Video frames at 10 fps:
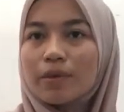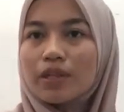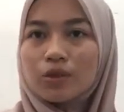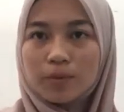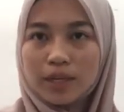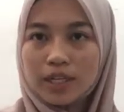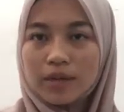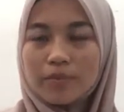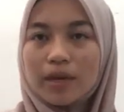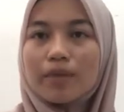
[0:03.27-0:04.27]
Binti
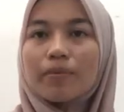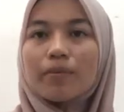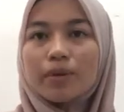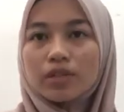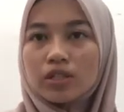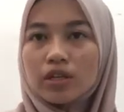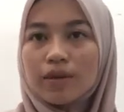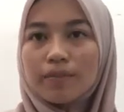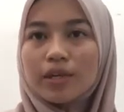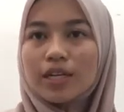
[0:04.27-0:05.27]
Kubadlim and my metric
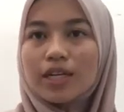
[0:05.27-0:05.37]
number